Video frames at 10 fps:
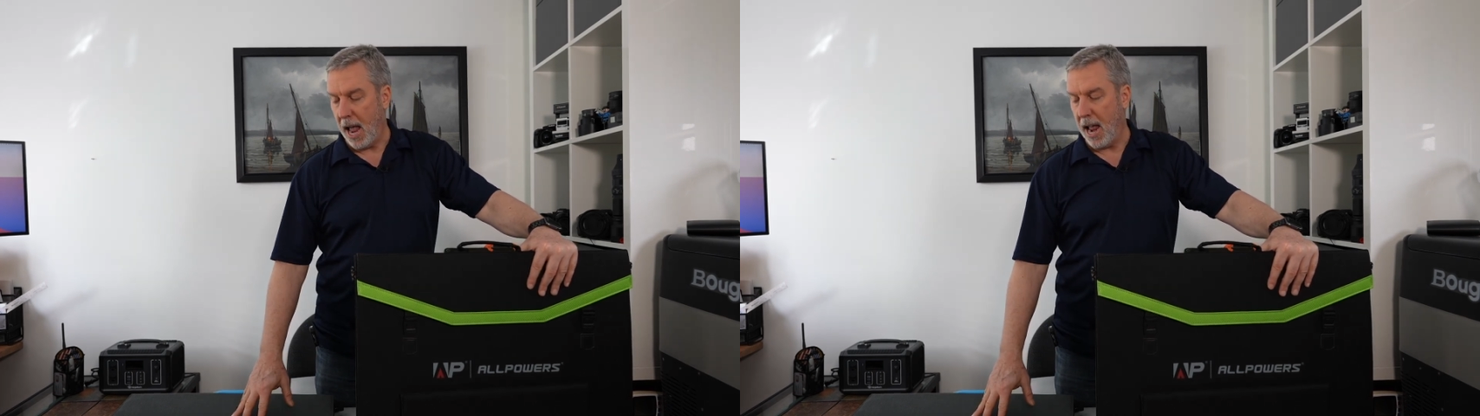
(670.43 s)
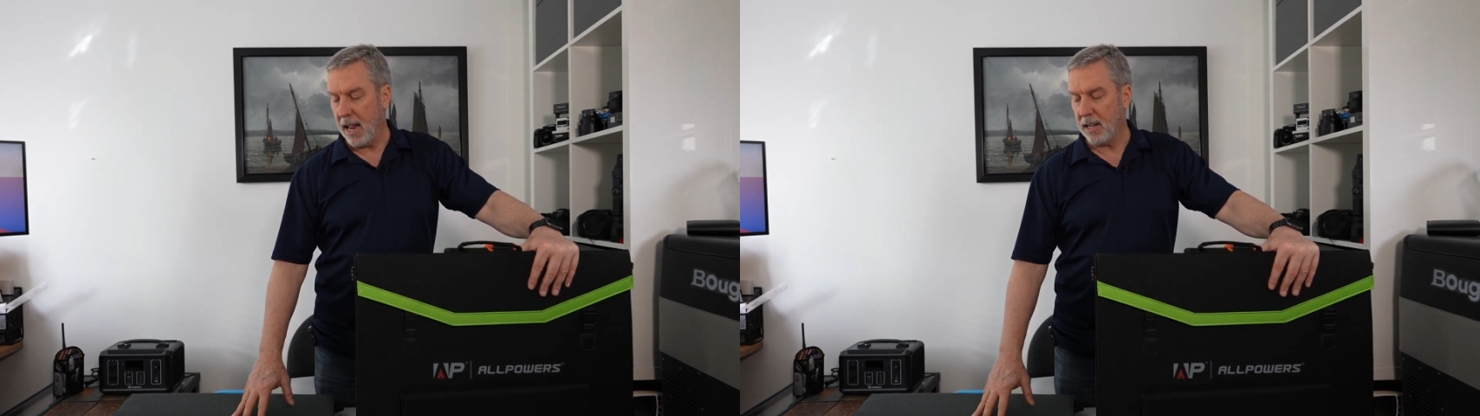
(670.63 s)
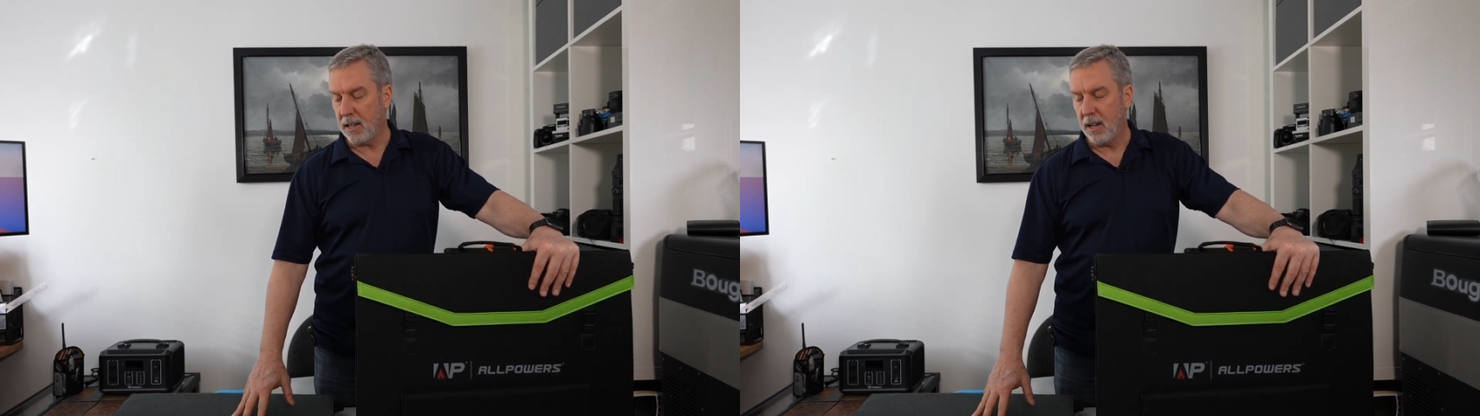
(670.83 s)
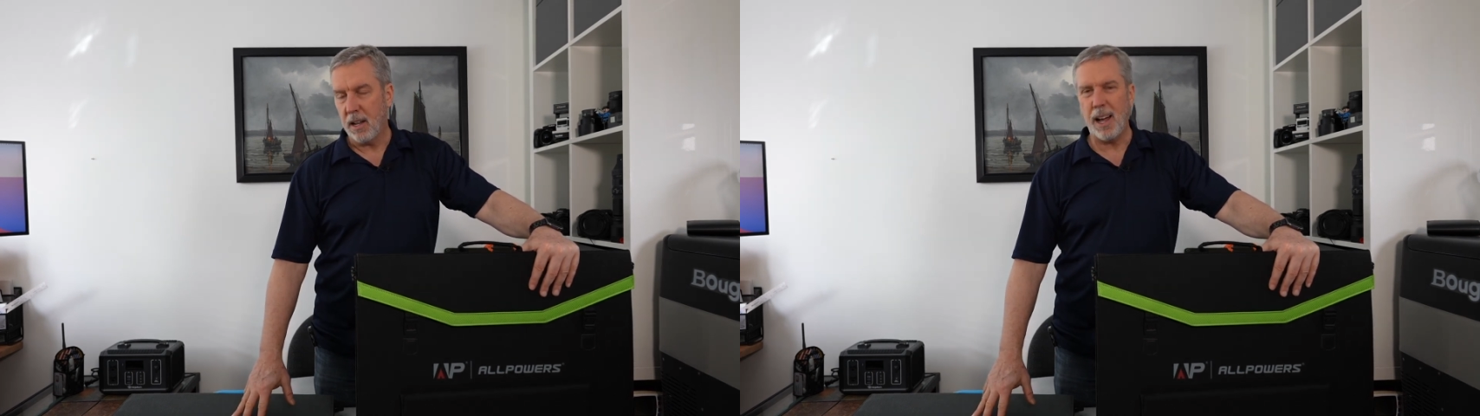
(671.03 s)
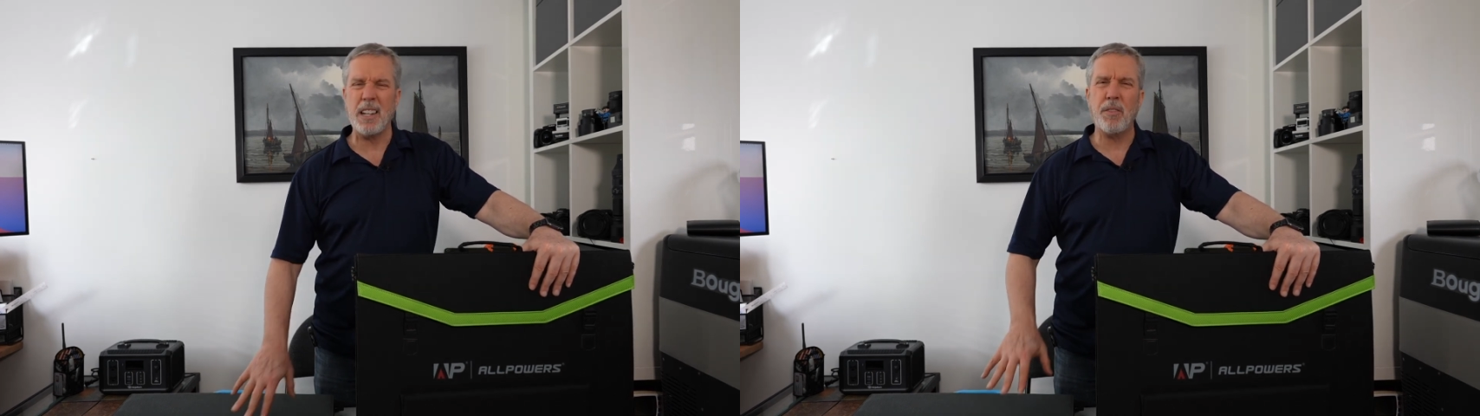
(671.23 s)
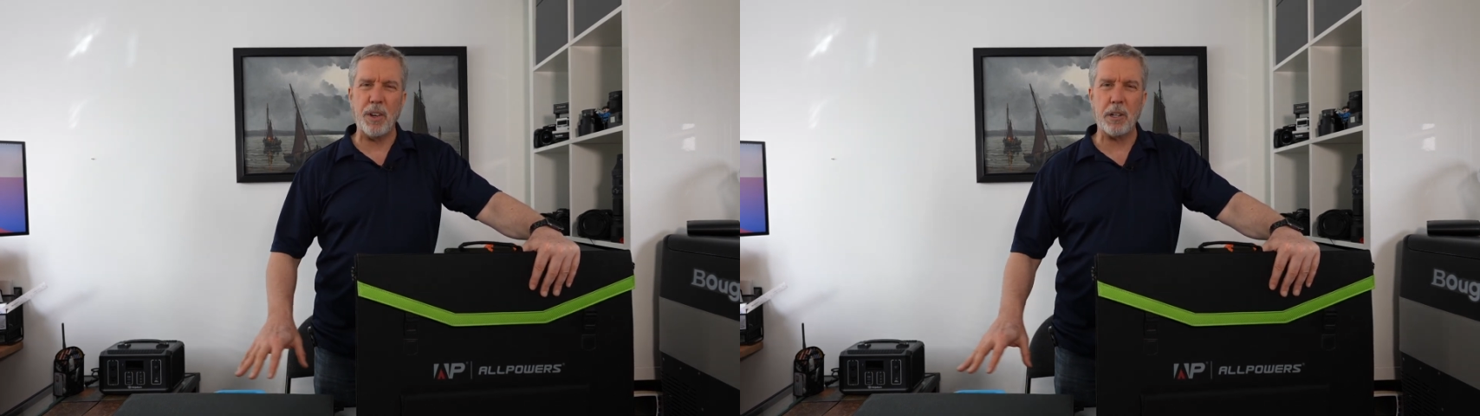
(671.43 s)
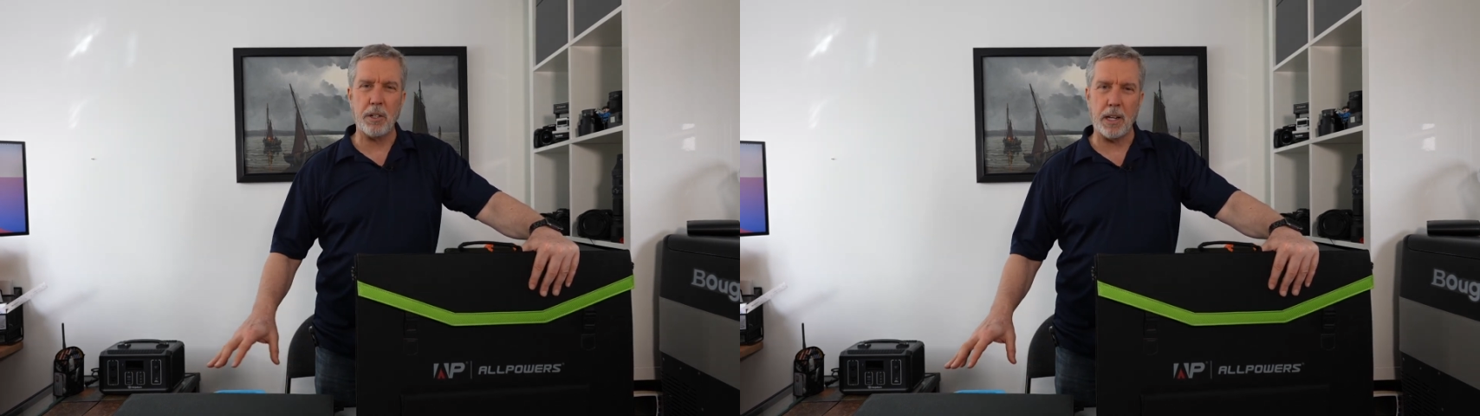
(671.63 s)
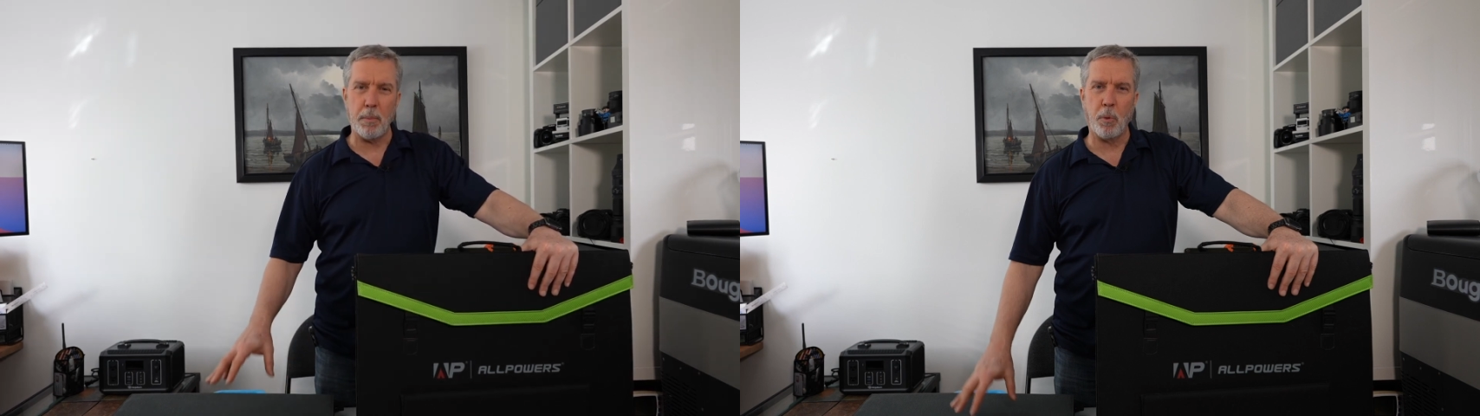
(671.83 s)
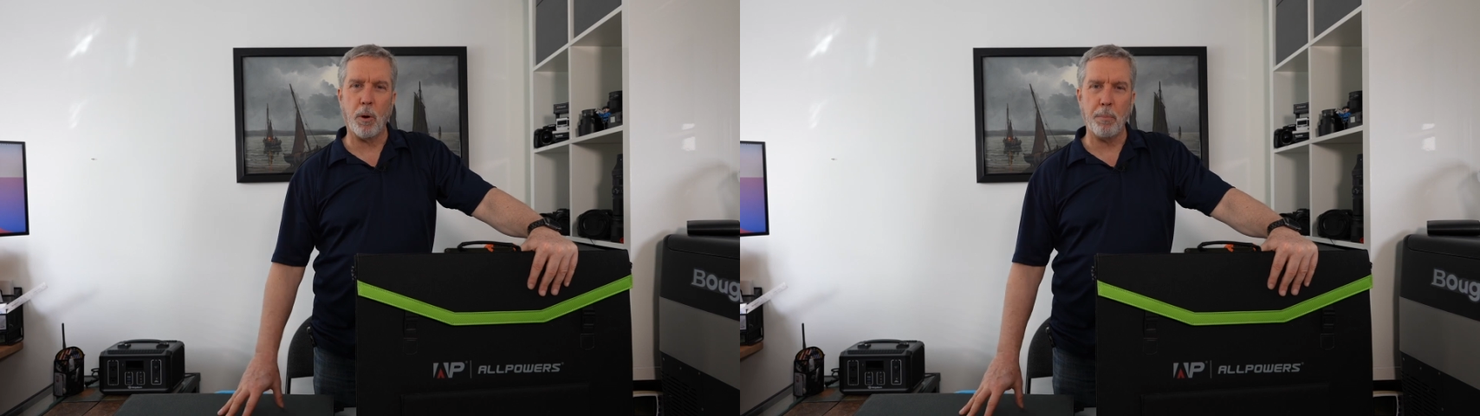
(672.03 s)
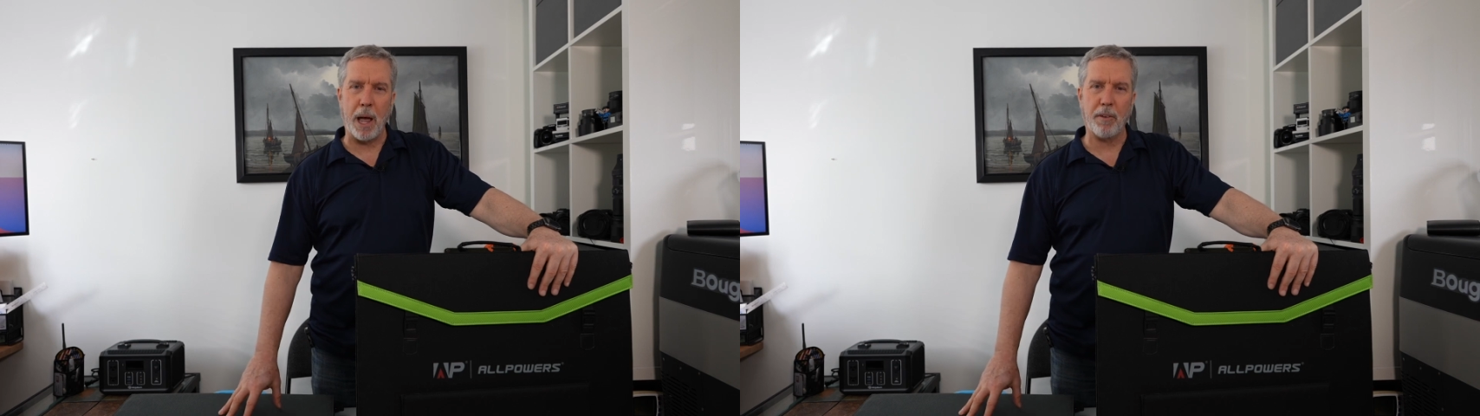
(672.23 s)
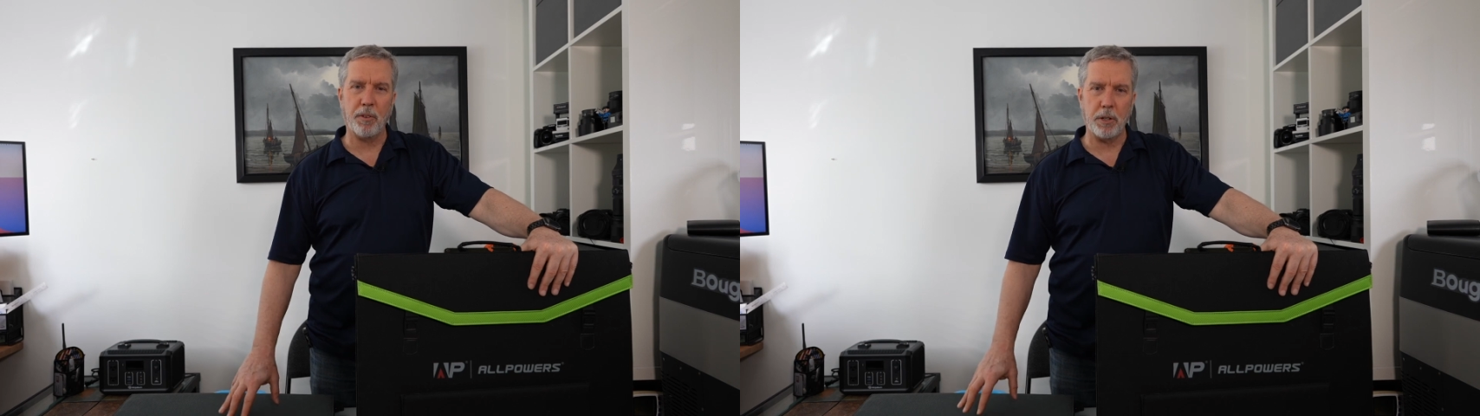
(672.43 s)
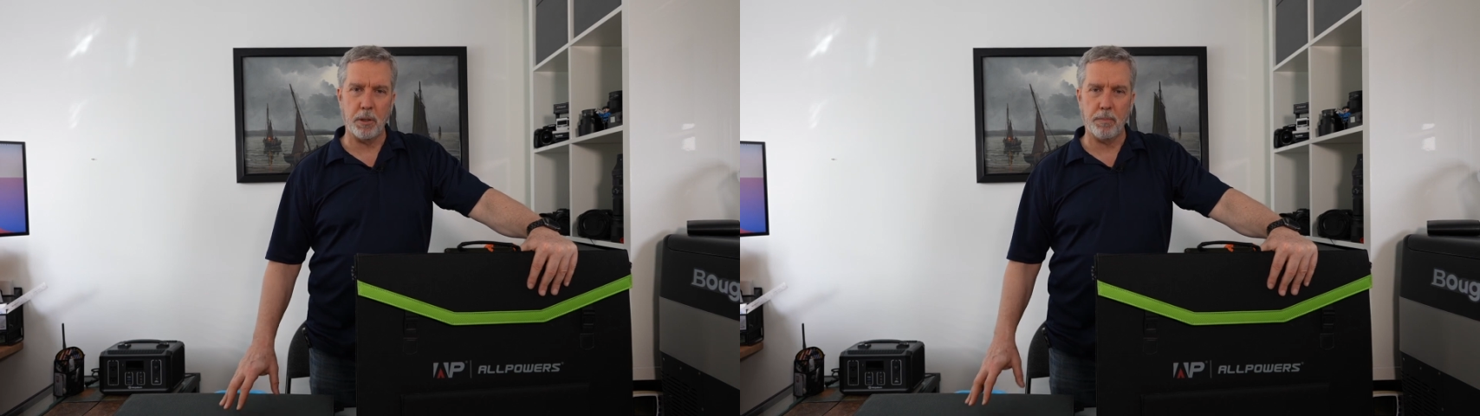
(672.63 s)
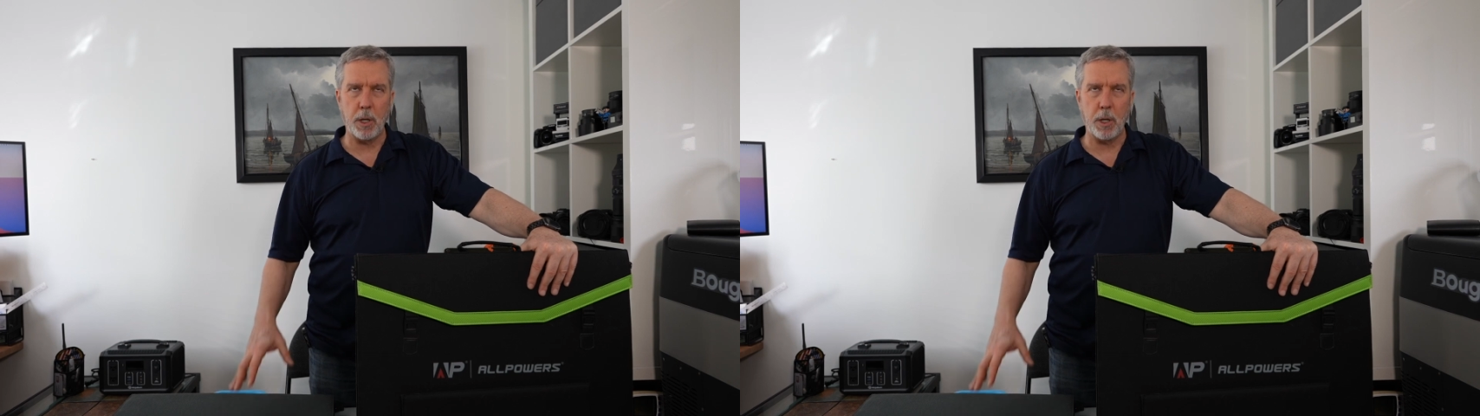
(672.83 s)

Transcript: And I just figured you get more bang for your,